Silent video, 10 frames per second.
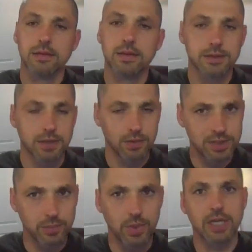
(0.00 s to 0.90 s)
there's
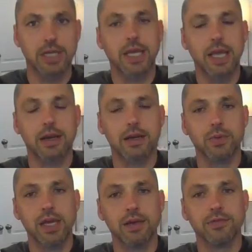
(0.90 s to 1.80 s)
always a but. In Canada,
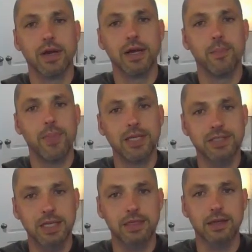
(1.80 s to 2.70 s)
we have a
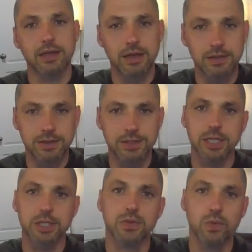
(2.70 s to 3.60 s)
pesky thing called
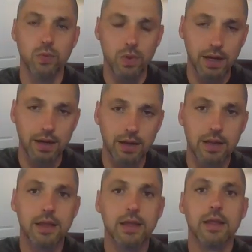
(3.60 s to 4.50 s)
Section 1
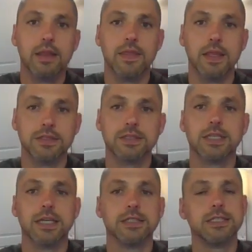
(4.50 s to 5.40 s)
that says,